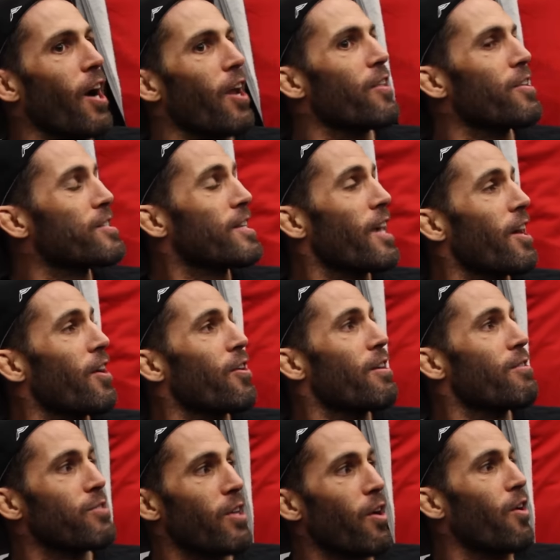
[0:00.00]
got on the scale and I
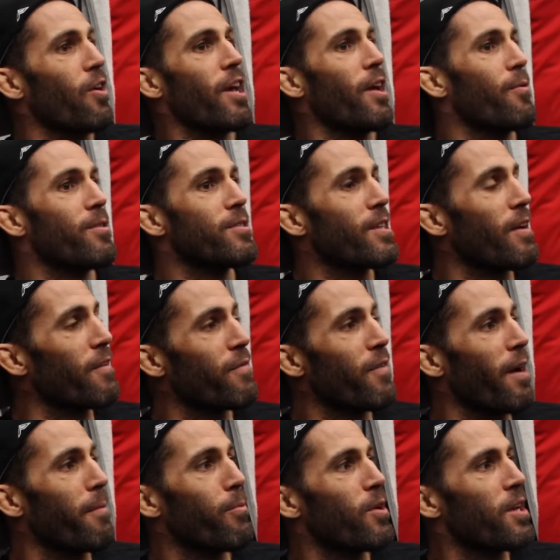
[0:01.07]
was like, okay, one
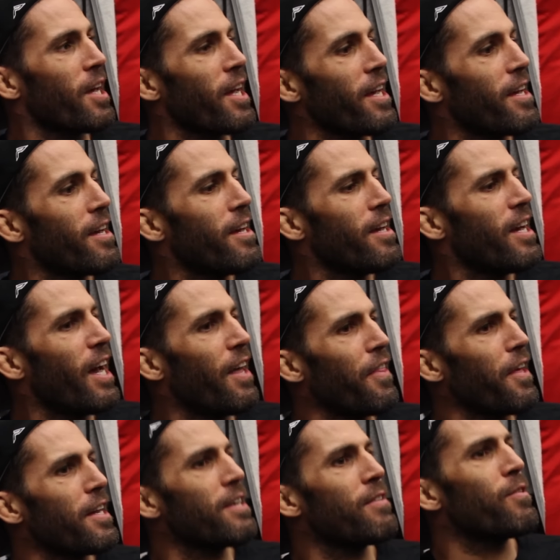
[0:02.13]
seventy-five point eight, and
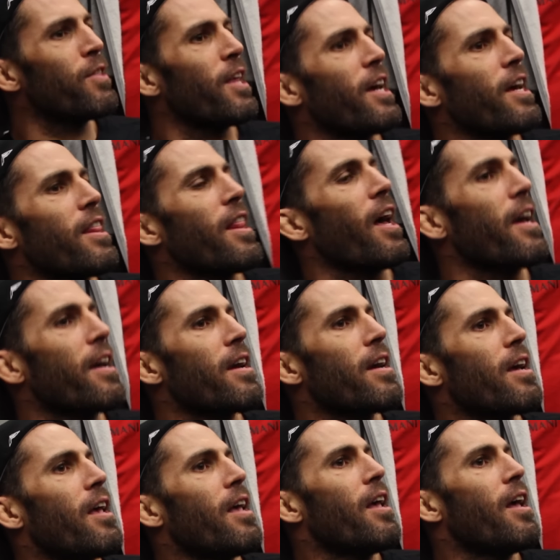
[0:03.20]
then even then, like,
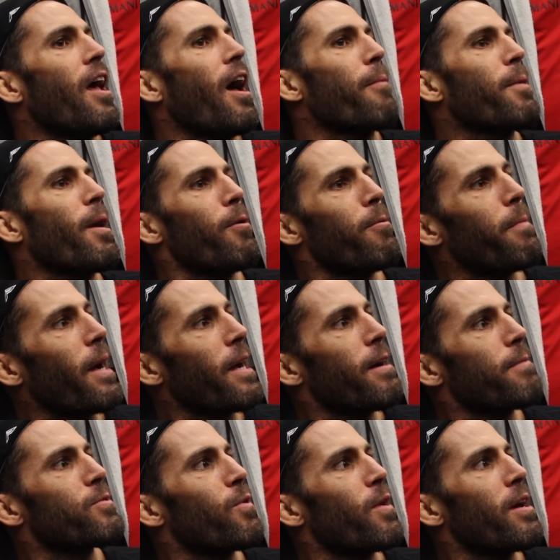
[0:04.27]
I'm coming back
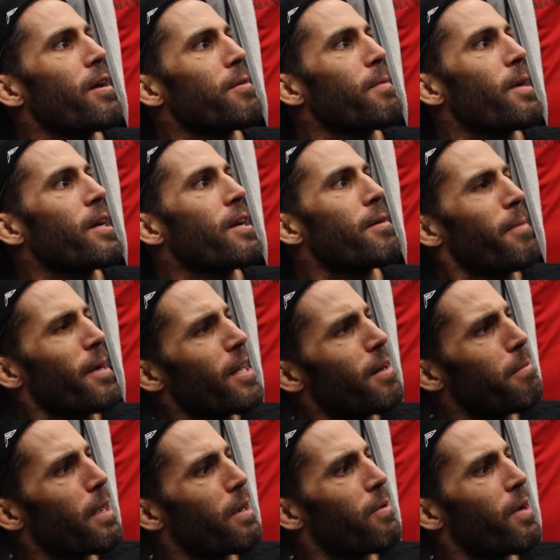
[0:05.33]
up to weigh. I'm like, am I
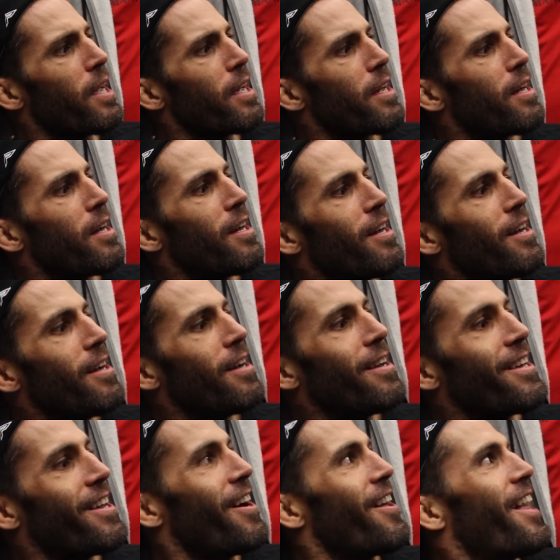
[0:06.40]
gonna make weight?
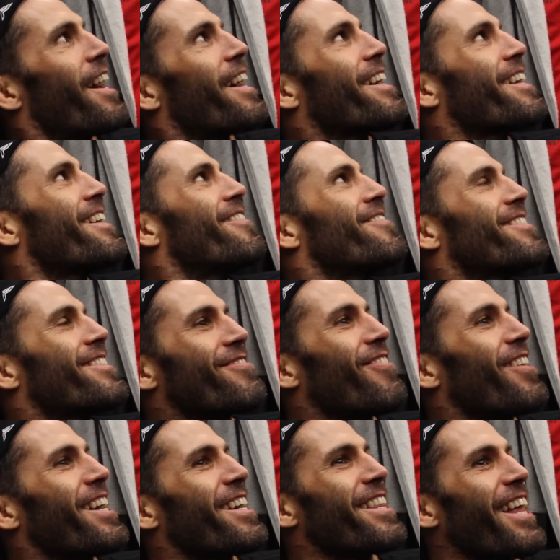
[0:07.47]
You know, like, it was yeah,
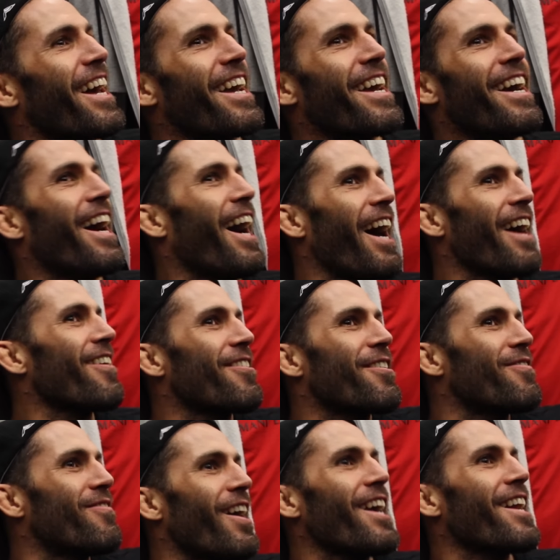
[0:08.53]
weird, yeah. Like, I'd
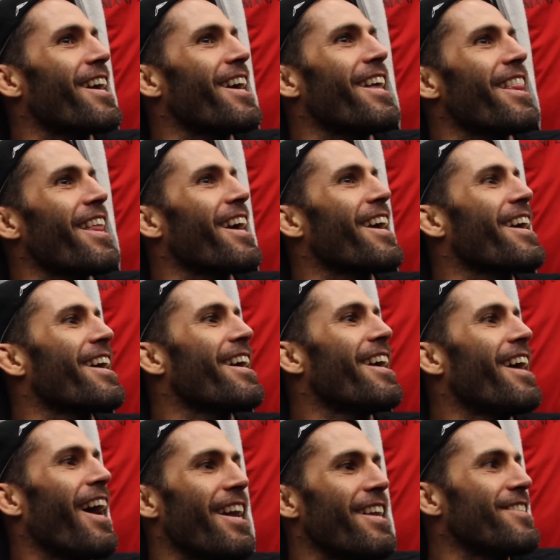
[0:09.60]
already made it, like,
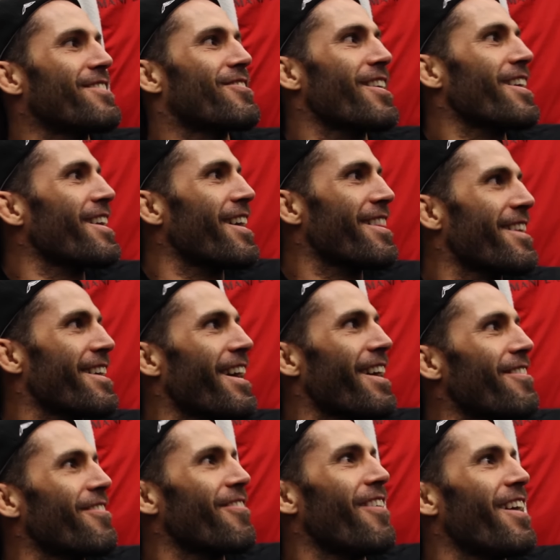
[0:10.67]
I didn't drink nothing,
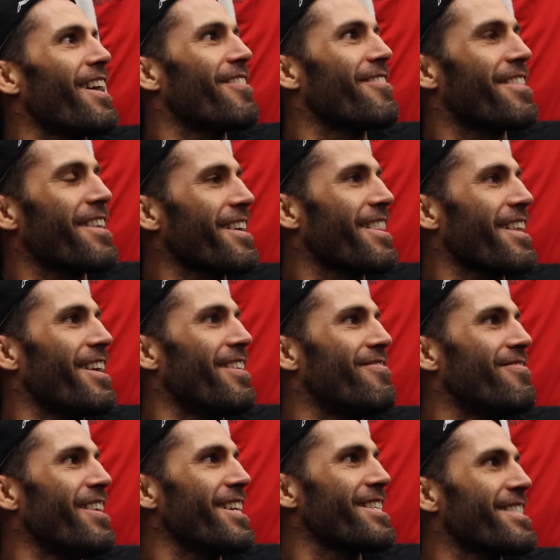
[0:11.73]
I don't know why I would think that I
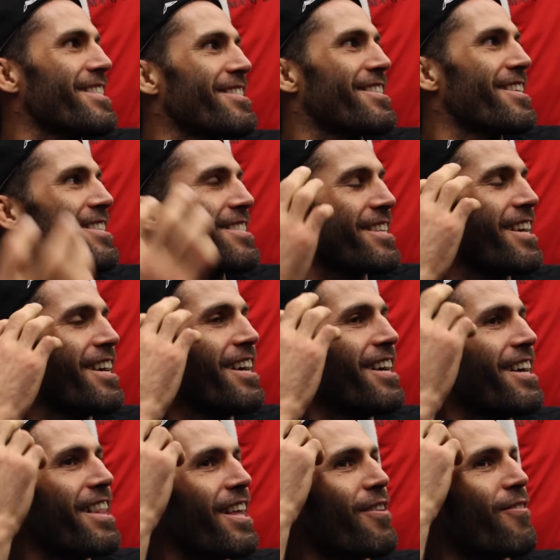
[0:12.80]
missed, it's just,
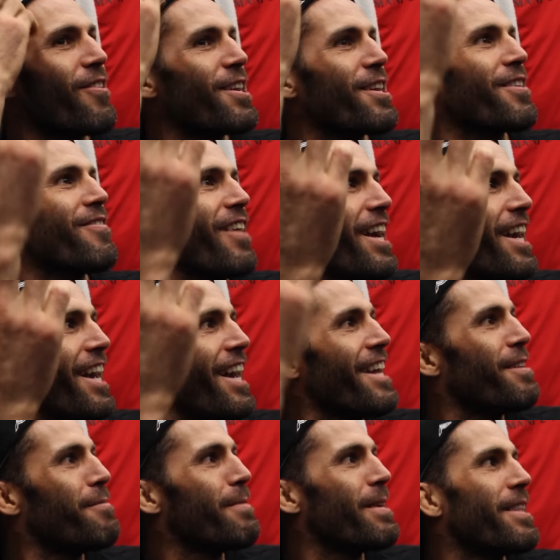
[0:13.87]
like, weird in my
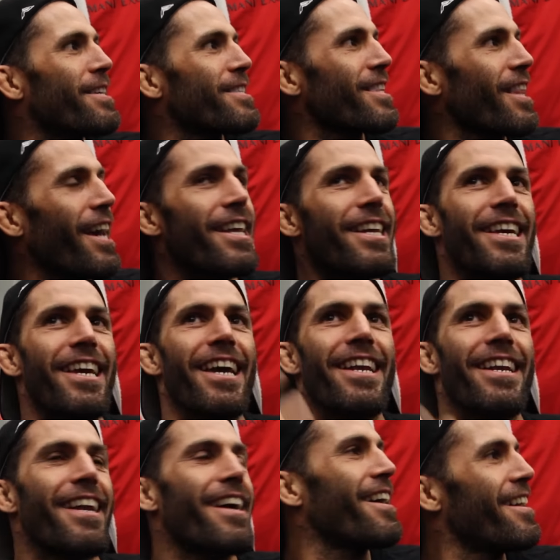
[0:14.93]
head to be yeah. this light again,
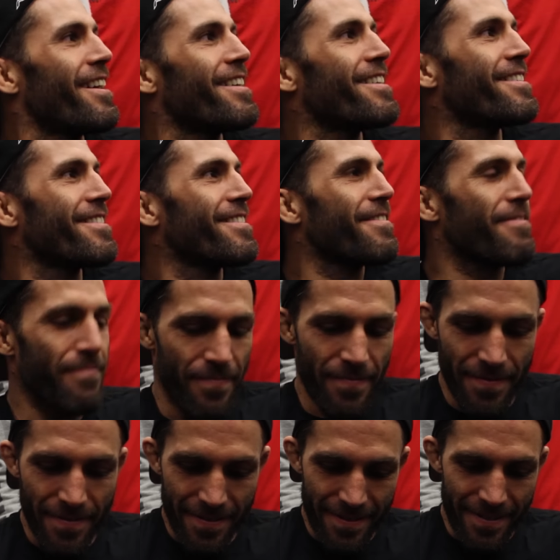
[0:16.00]
you know? Gonna kill I do
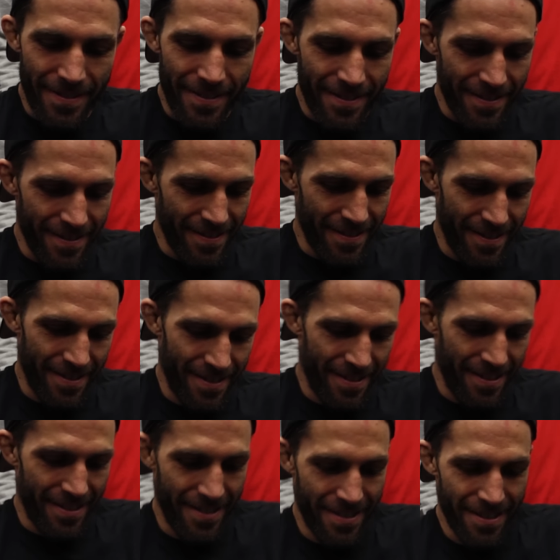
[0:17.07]
the same thing, even when I get on
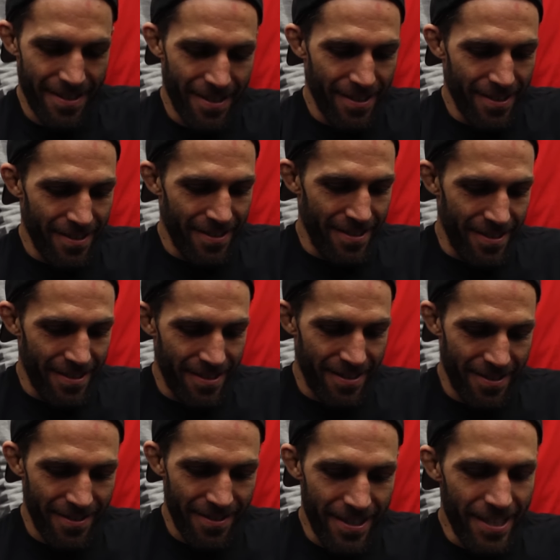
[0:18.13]
the scale, I, like, I'm
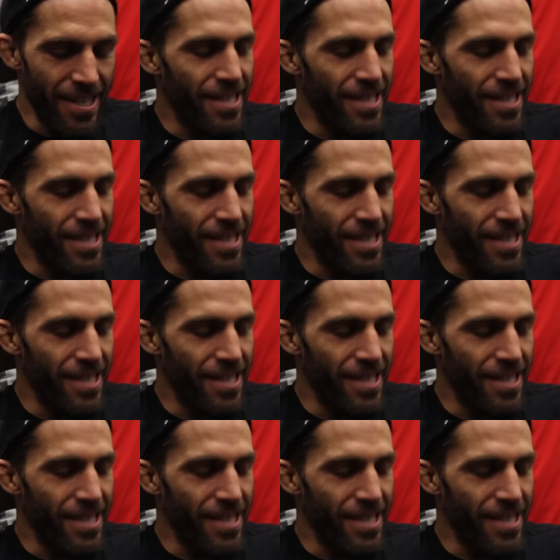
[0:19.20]
scared,